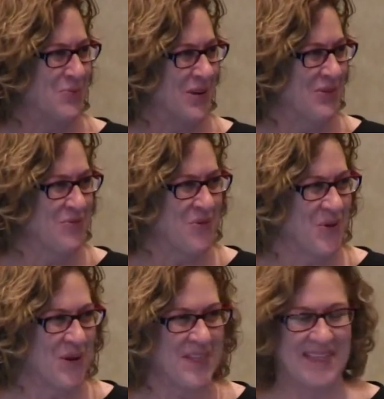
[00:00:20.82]
bring
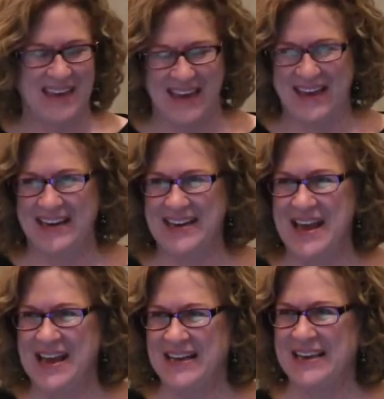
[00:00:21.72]
forth, and
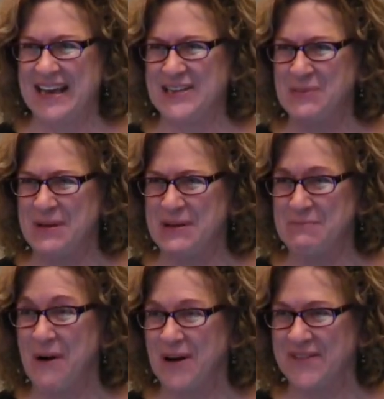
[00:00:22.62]
glad to be
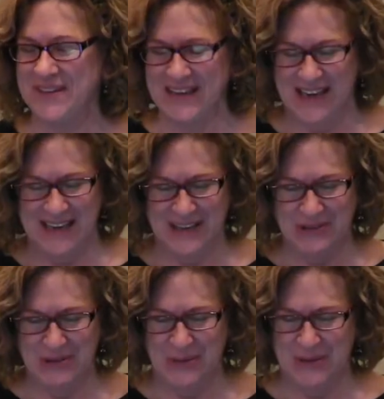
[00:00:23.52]
part of it and
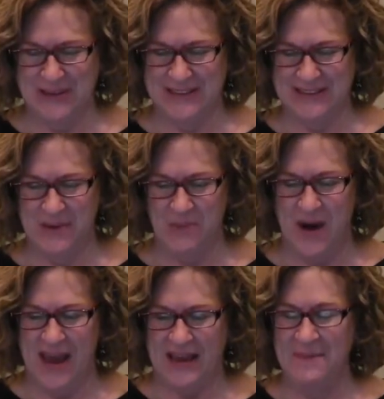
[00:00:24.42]
contribute in some
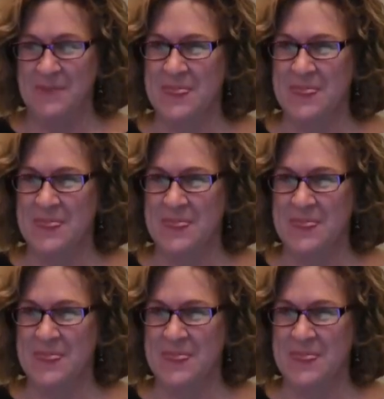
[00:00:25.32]
way.